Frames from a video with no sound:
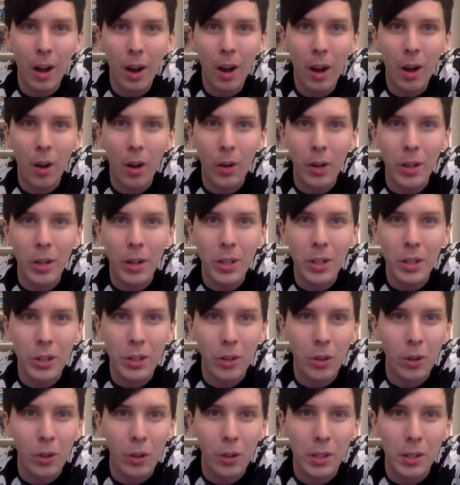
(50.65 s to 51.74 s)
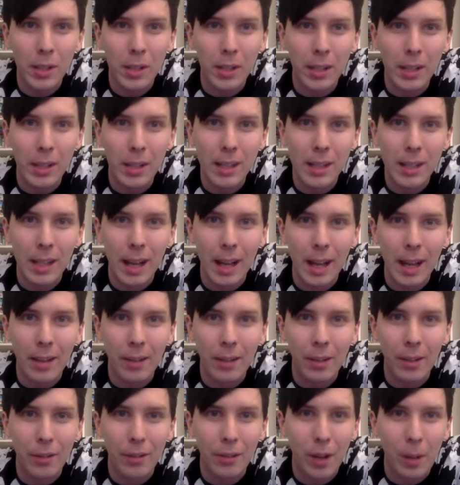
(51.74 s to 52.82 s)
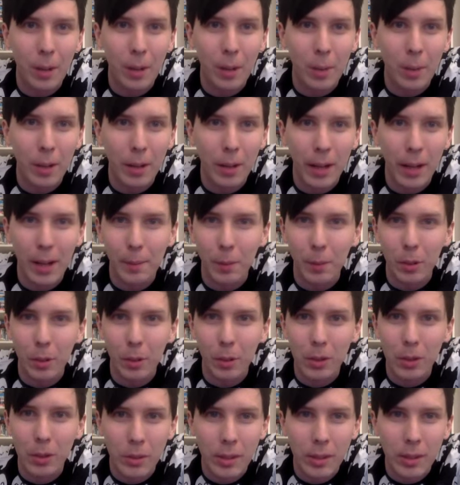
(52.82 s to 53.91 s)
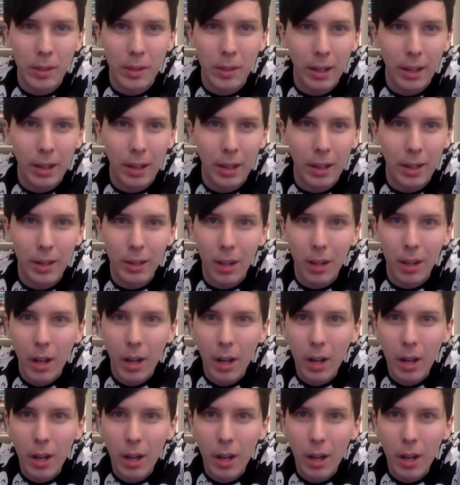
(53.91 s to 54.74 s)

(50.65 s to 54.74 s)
Hold on to your horses and other farmyard animals. 1 second.